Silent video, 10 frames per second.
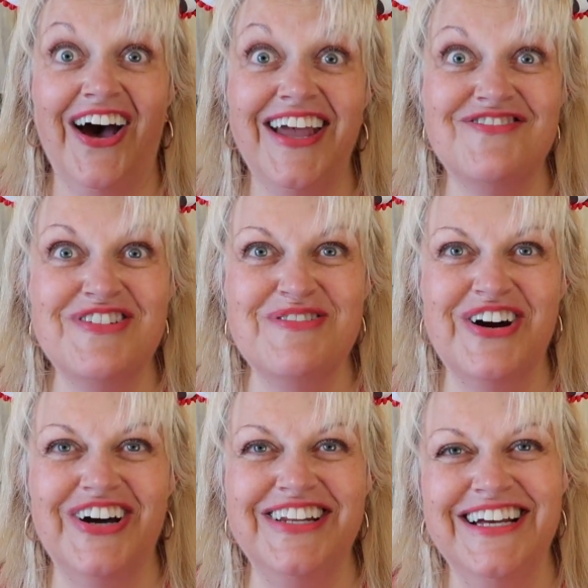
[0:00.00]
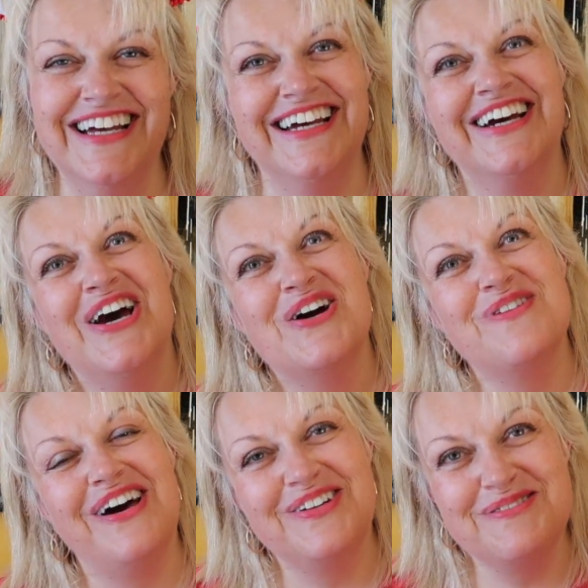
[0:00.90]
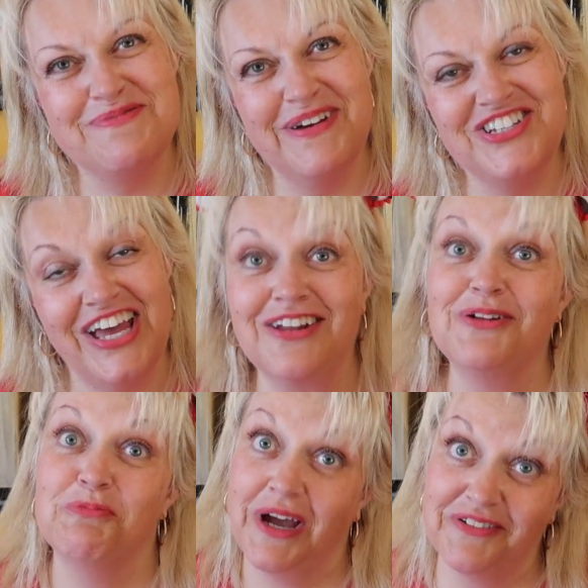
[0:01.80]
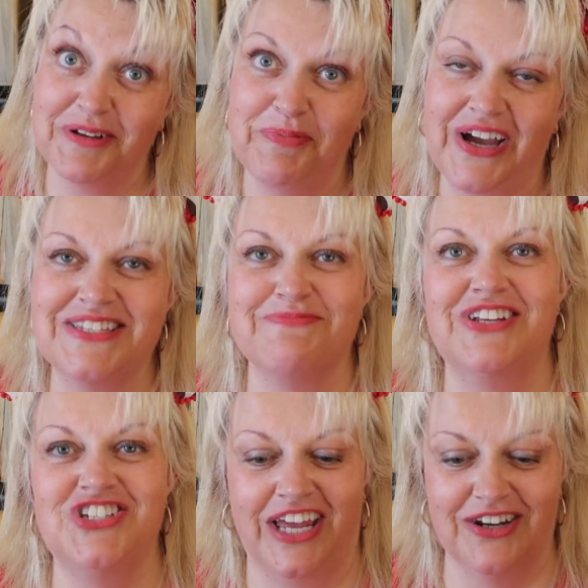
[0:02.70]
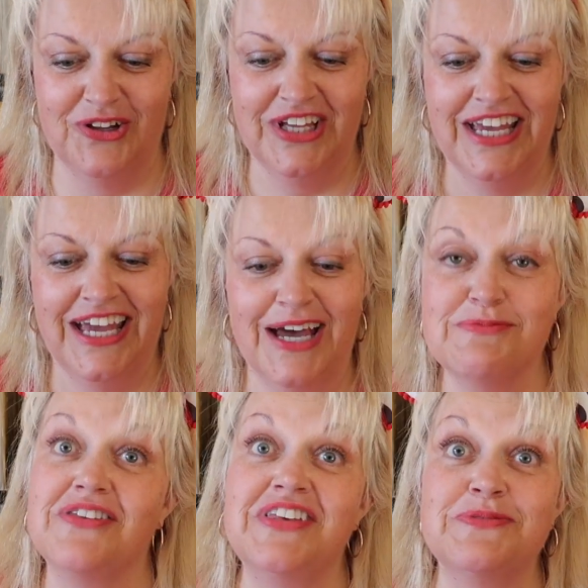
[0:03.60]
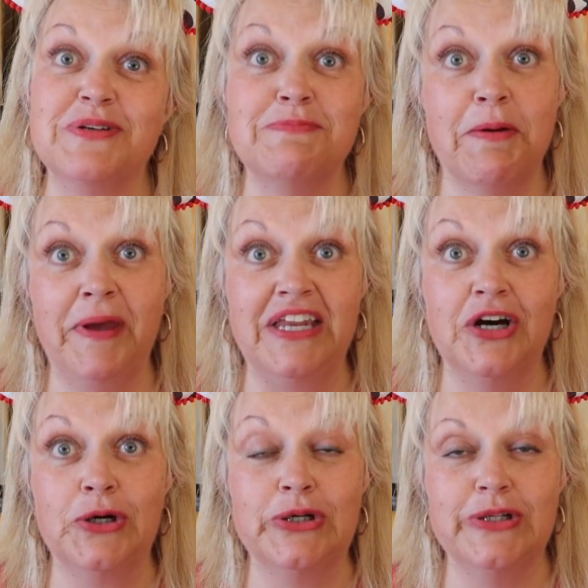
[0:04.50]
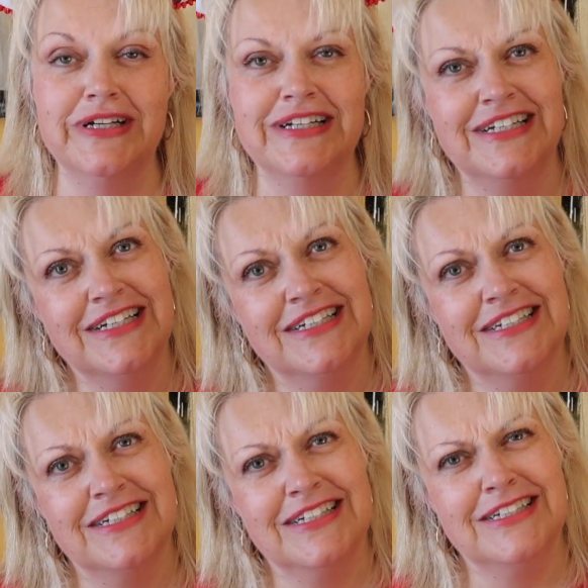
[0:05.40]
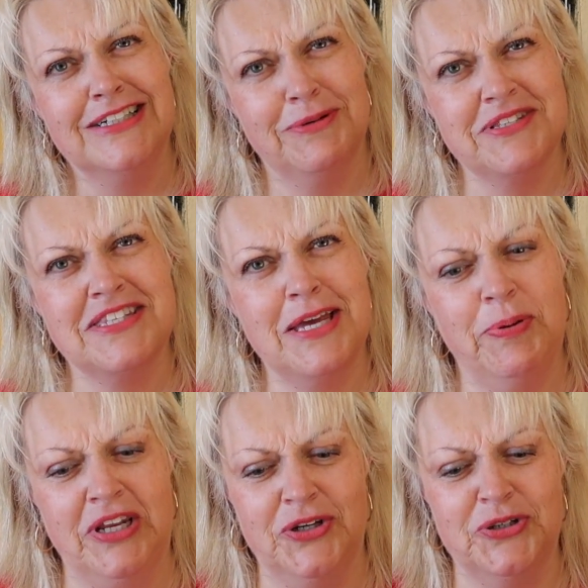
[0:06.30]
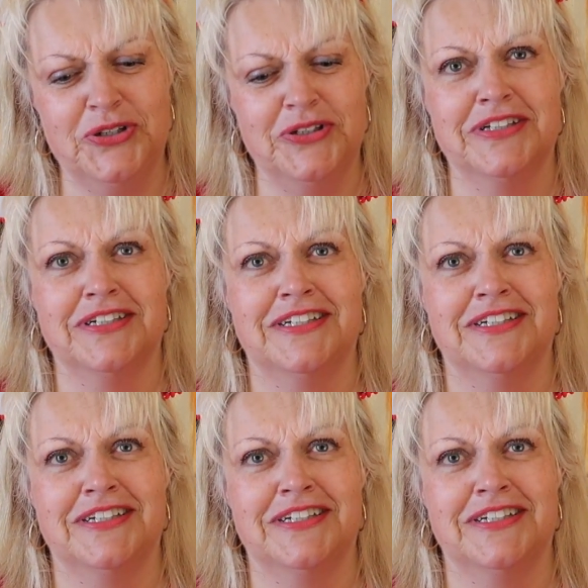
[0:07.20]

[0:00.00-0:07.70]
Hi everyone, welcome to my channel, welcome back to my channel. So this one's my pin haul. You want to see a pin haul?